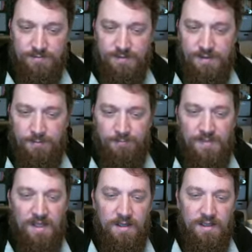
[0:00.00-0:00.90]
So,
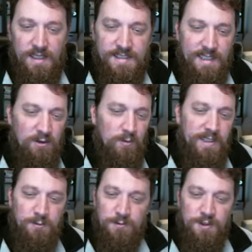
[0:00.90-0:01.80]
uh, Terror
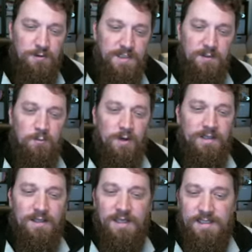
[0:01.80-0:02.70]
Wings were chosen in
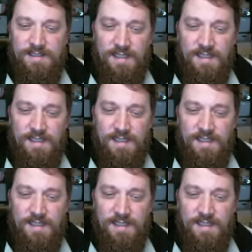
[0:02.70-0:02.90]
one list,